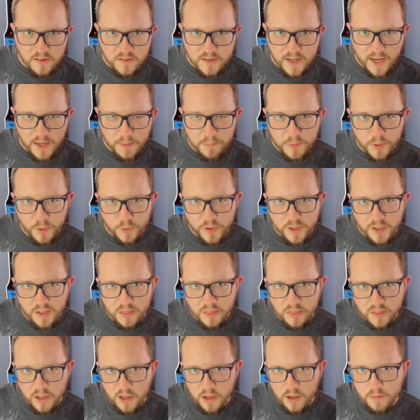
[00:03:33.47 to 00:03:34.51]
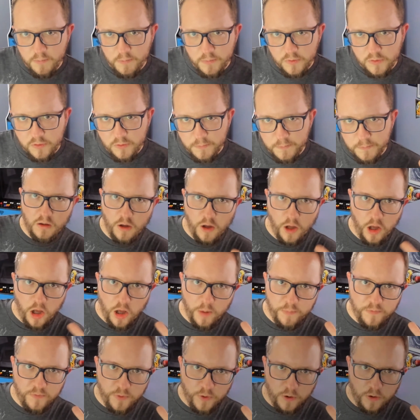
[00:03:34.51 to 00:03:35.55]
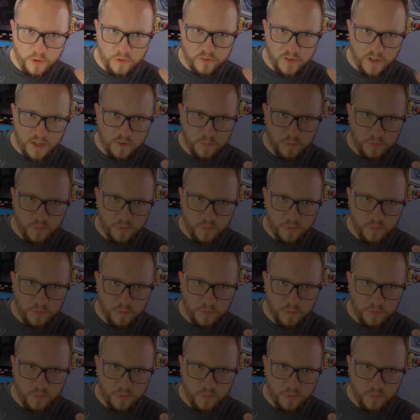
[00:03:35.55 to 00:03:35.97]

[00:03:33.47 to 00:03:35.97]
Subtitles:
deck building themes. Up first is